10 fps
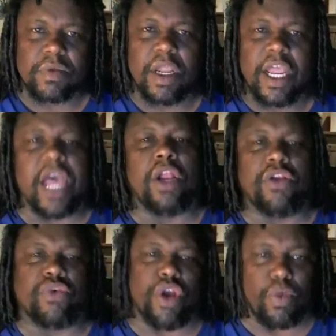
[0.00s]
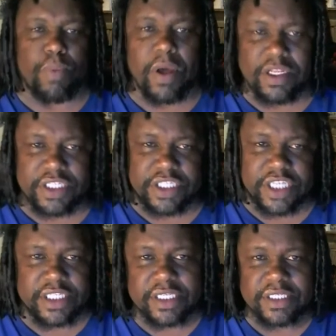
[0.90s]
Hell is real, brothers and
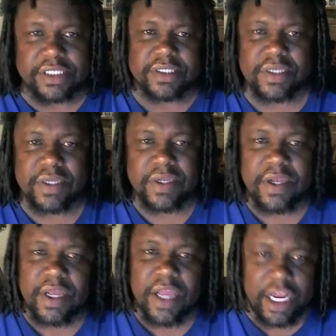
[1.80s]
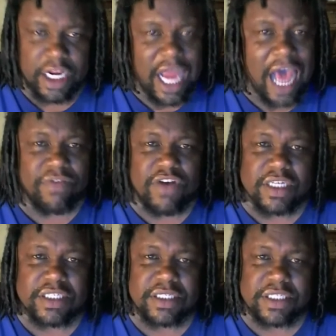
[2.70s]
sisters. And a lot of
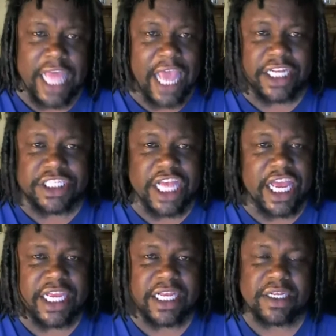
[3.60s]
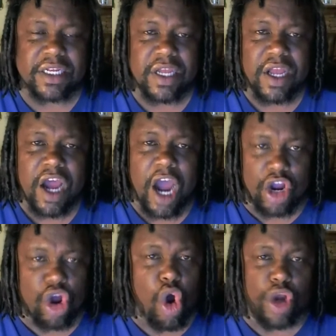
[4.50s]
us, sad to say,
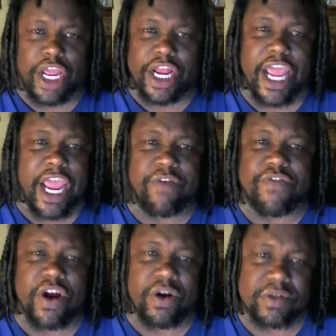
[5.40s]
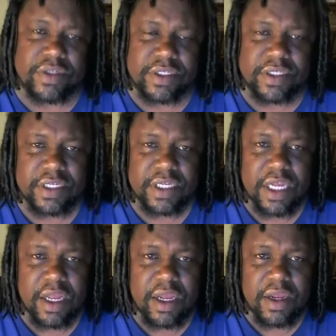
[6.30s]
are going in head first.
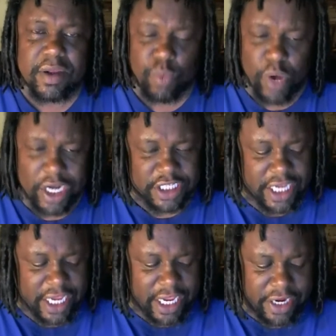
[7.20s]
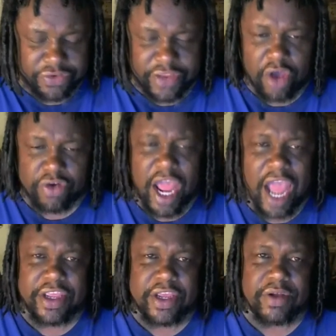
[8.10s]
Once again, this is El
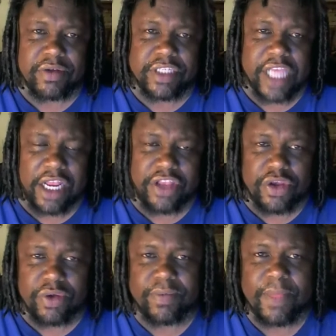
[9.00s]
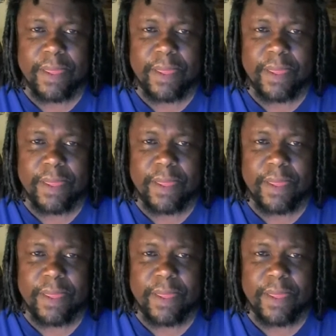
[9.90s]
Eldail telling you